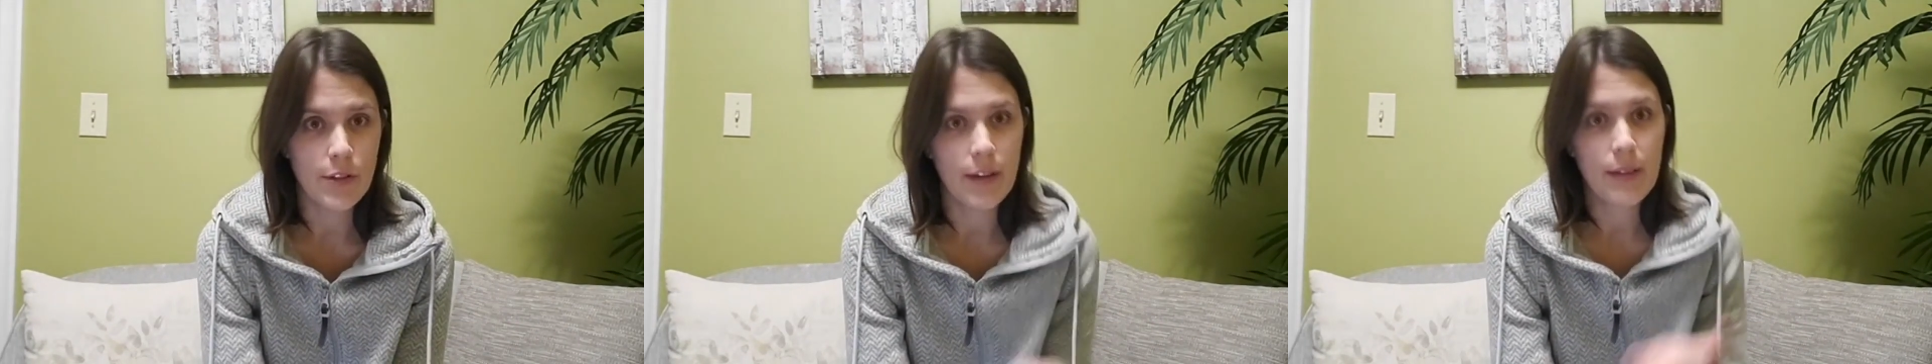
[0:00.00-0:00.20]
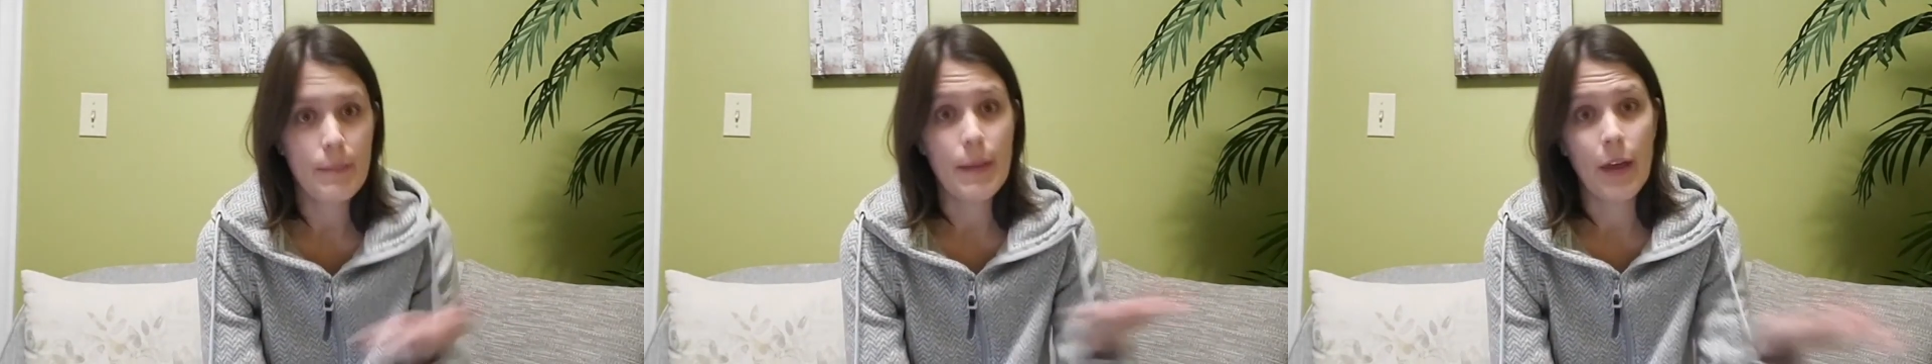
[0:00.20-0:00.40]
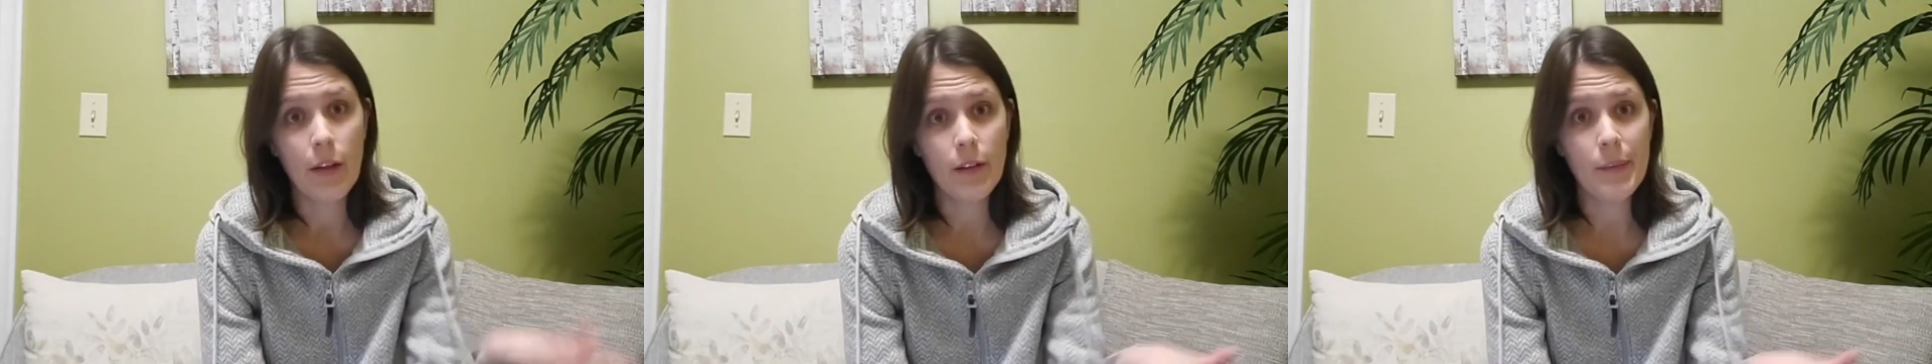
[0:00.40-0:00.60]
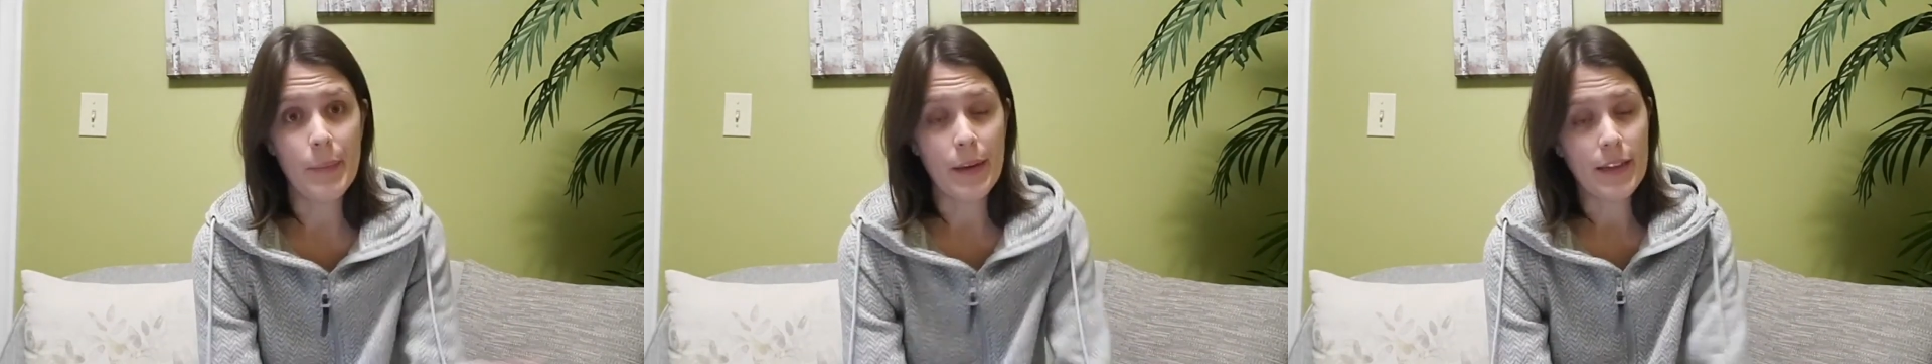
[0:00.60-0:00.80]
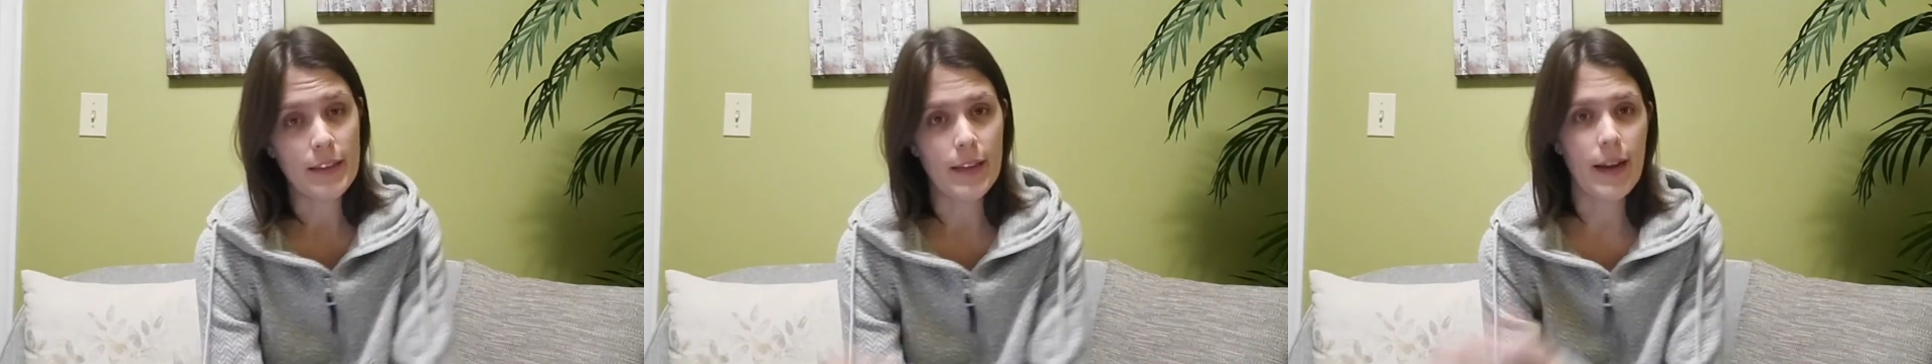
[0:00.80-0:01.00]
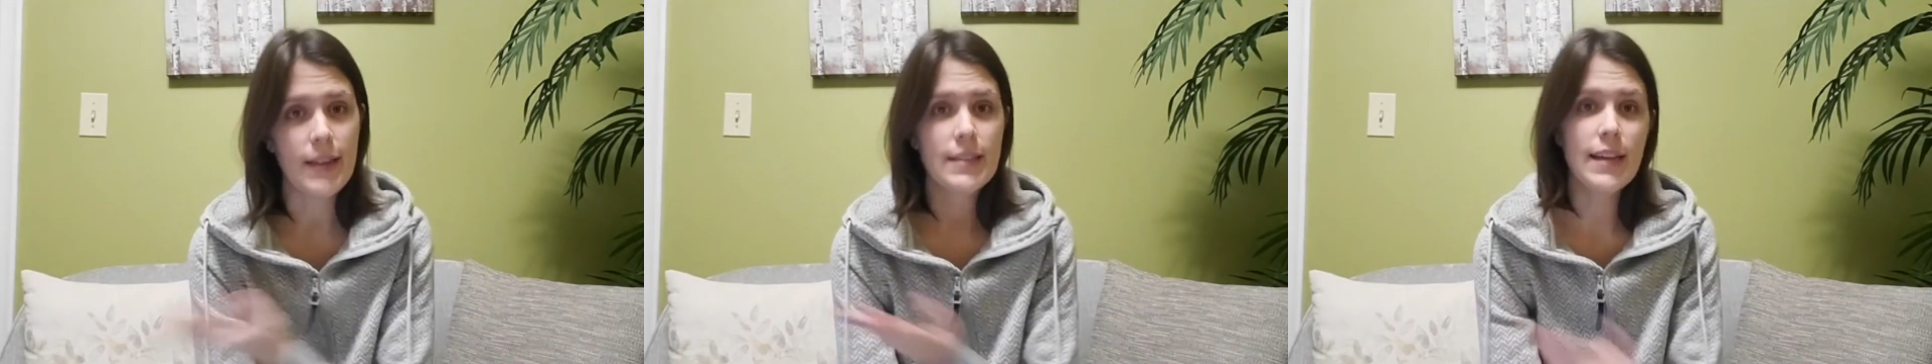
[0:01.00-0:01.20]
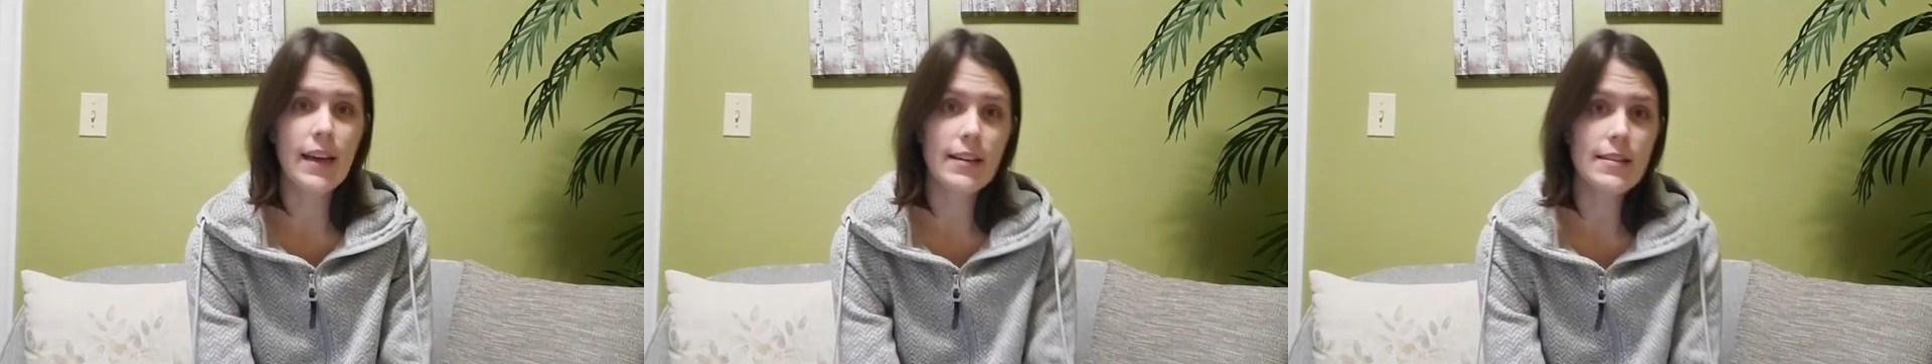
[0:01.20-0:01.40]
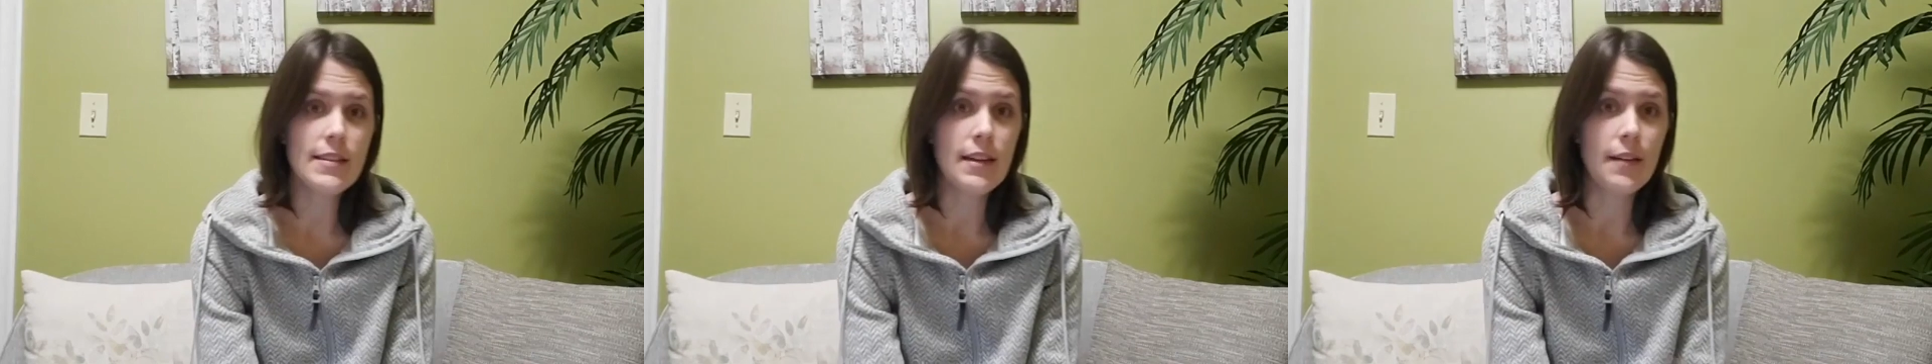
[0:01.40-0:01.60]
milk because it has
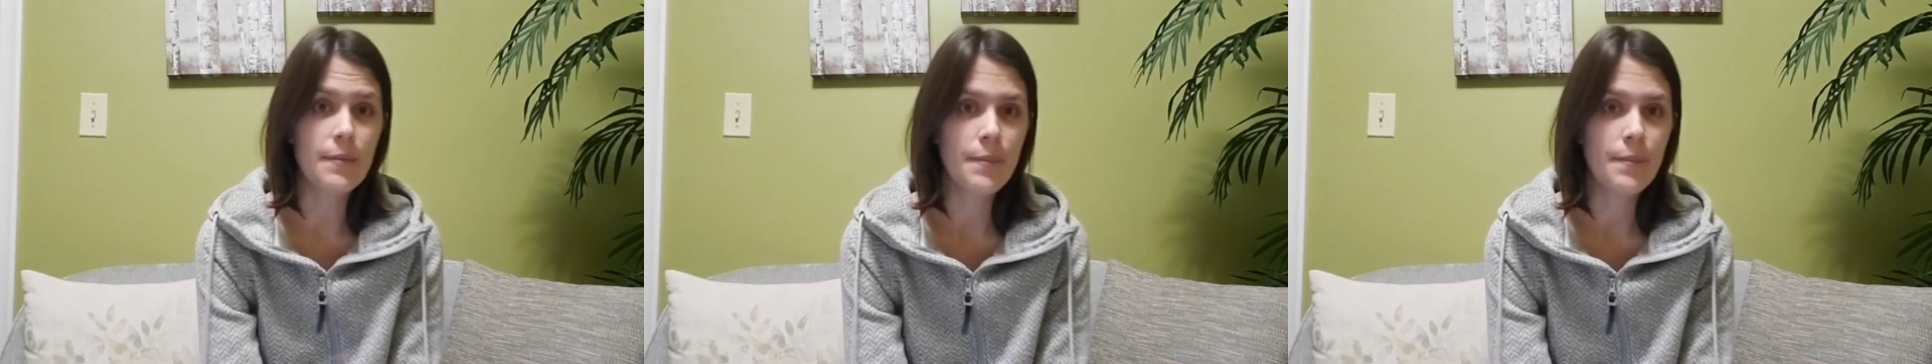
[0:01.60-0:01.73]
calcium.